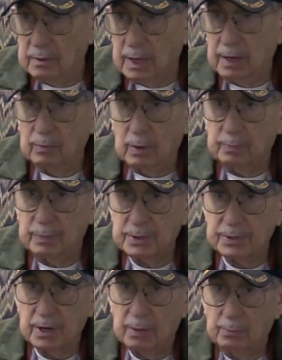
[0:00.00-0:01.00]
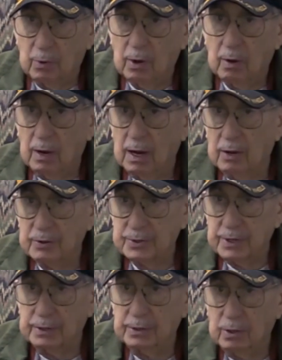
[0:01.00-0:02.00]
they would be somewhere
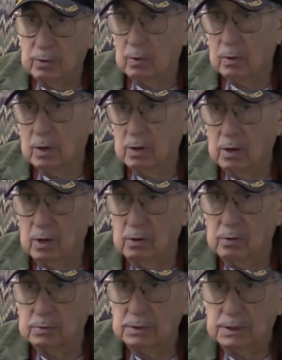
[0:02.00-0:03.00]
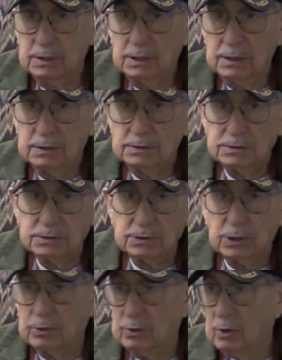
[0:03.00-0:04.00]
else and you were alone.
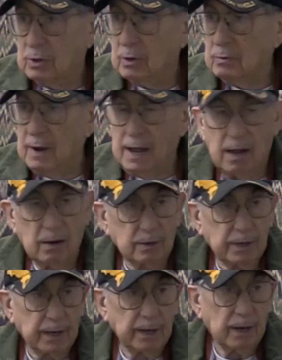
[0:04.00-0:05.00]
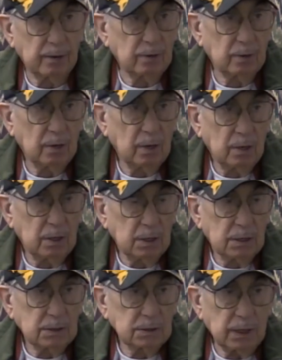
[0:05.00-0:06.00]
You'd look around
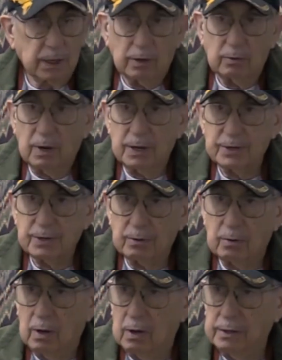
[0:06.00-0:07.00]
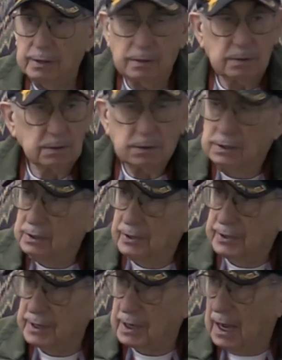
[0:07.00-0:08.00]
in a restaurant,
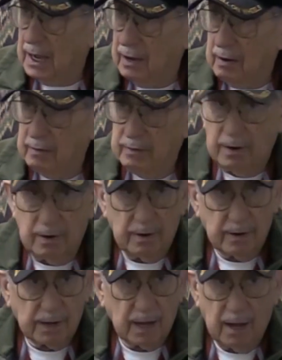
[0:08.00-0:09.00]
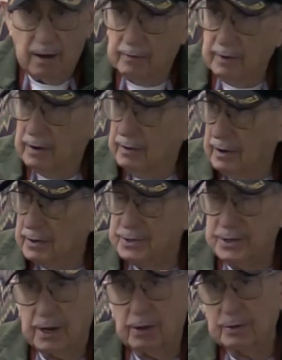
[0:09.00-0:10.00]
there's a guy over here and a guy over here, they're
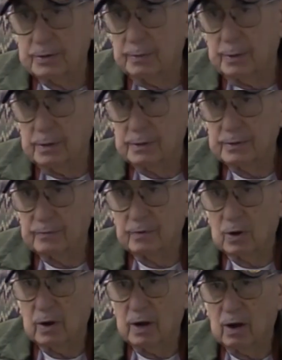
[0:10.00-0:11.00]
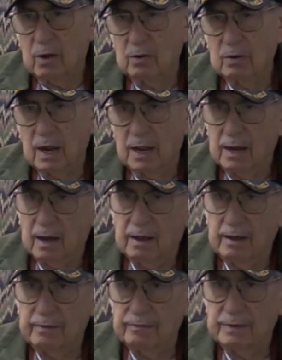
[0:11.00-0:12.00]
salesmen. It's a very lonely
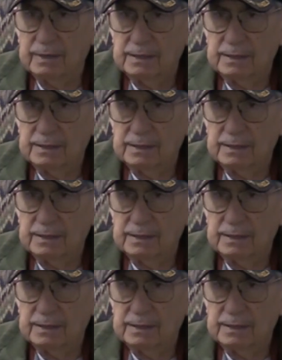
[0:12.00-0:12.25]
life.